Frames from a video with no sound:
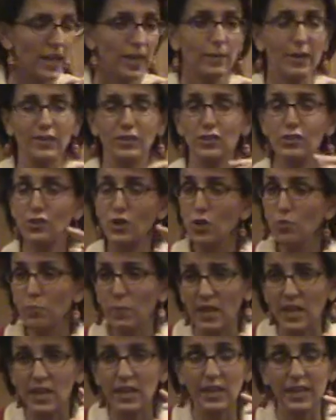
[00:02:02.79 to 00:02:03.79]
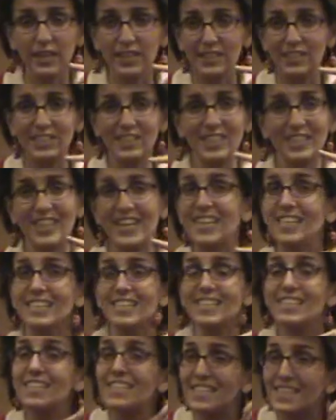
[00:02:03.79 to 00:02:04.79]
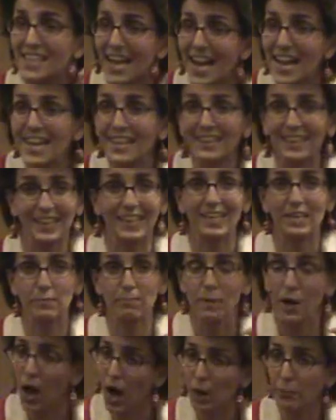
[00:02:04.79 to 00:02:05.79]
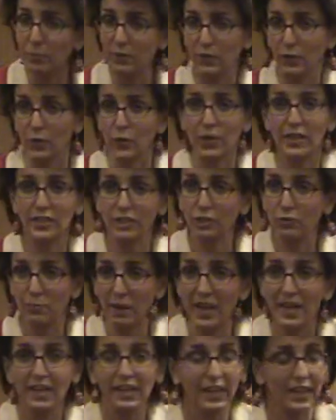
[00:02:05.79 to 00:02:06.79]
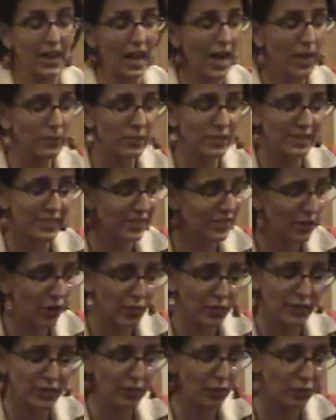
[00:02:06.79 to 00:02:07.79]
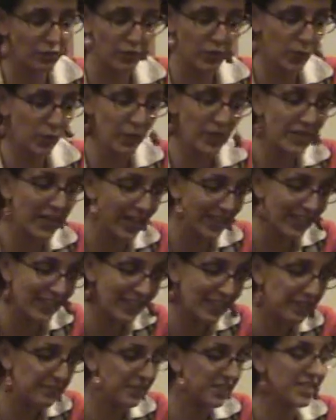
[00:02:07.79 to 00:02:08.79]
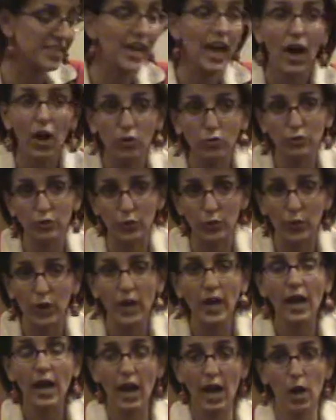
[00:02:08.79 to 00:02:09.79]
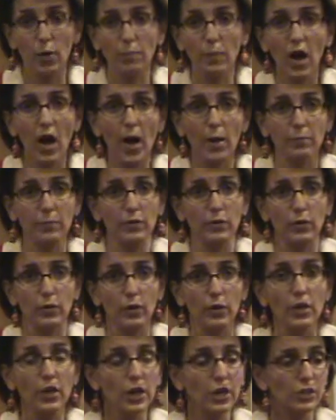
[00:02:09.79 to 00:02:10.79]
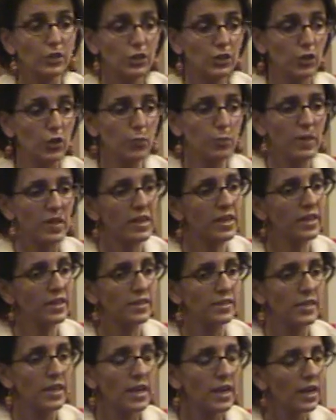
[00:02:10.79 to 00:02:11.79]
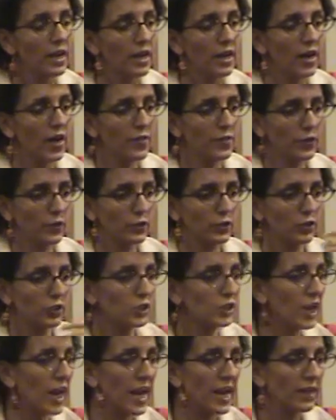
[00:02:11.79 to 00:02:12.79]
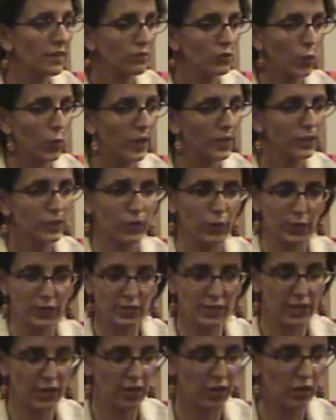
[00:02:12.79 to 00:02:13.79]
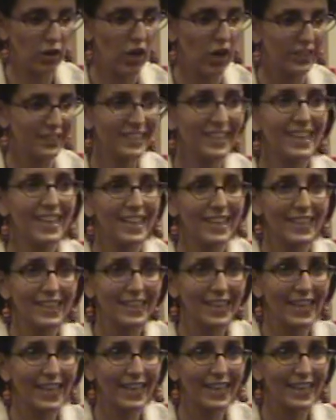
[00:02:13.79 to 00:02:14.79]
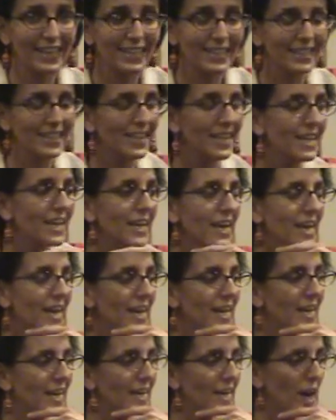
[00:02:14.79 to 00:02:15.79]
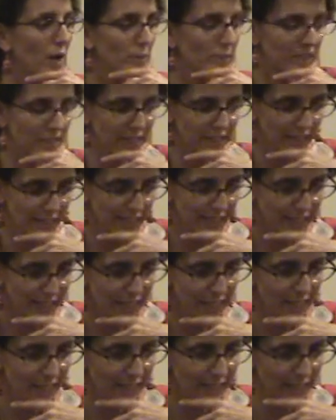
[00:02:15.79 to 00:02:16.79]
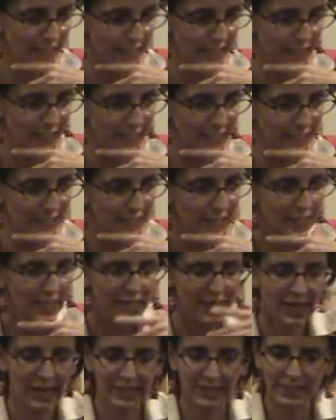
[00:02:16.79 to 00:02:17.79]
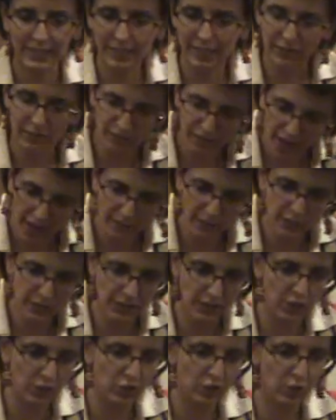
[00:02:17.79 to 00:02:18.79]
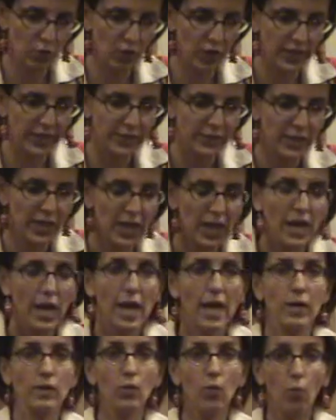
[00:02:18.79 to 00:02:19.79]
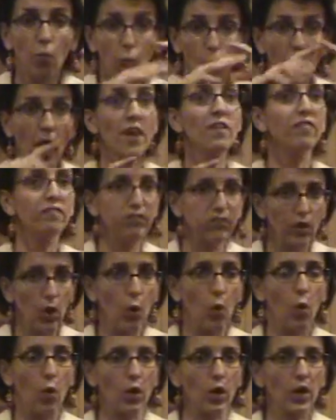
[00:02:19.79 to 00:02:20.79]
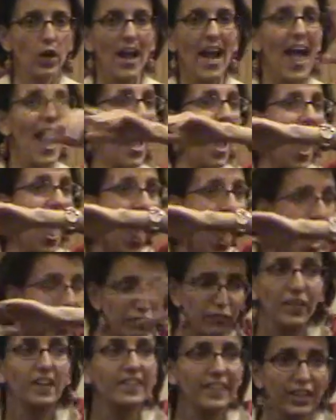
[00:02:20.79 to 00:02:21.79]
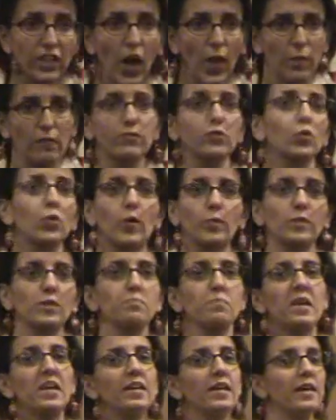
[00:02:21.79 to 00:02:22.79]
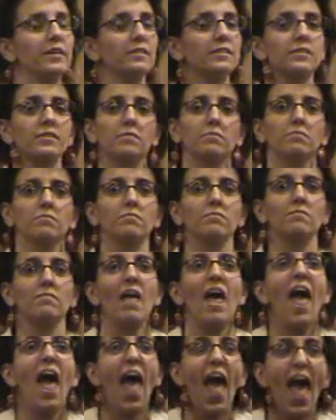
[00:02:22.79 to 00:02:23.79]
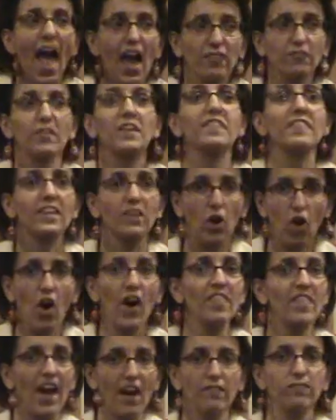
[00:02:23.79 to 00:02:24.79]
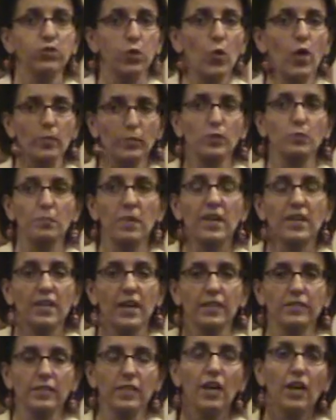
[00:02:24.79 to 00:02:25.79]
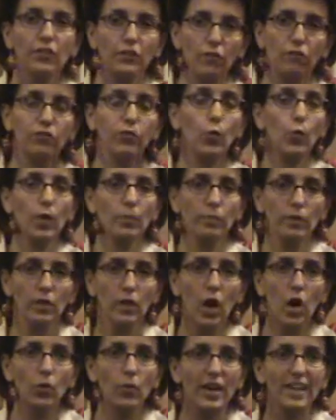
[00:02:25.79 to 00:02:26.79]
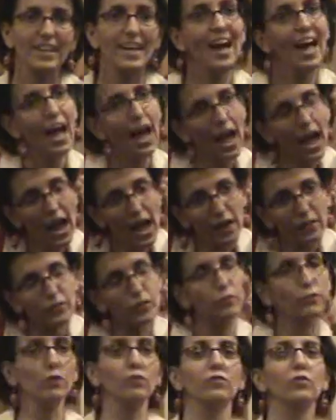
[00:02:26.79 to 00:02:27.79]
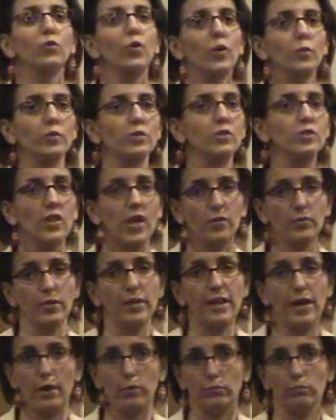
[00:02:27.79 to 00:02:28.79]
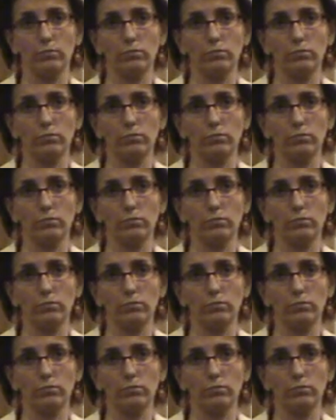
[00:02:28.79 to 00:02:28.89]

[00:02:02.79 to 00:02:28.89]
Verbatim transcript: Anyway, Snoopy is just insanely popular in Japan. I was in Tokyo for a week. I can't even tell you how popular Snoopy is. Uh, there's a chain of toy stores there called Kiddy Land and I was in this Kiddy Land, and it's like five or six stories, and one floor, everything on the floor was peanuts. Everything on that floor was peanuts. The floor below it, half of the floor was Sanrio.